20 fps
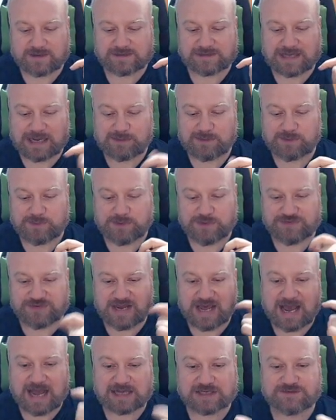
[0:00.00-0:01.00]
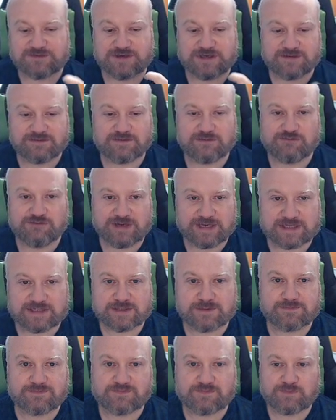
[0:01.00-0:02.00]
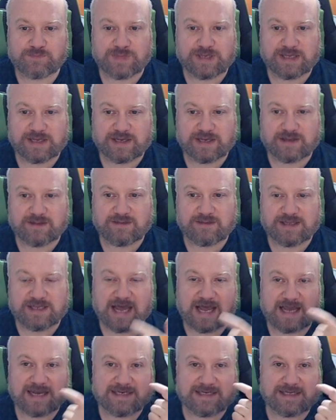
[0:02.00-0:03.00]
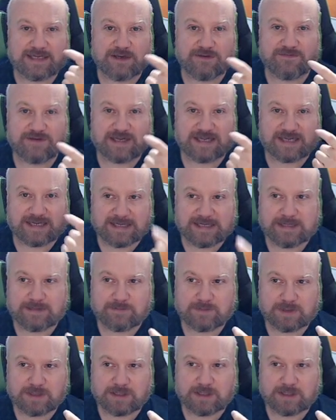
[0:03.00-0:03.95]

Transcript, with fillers: time I'm using a hash for a different reason, be it the ID of a key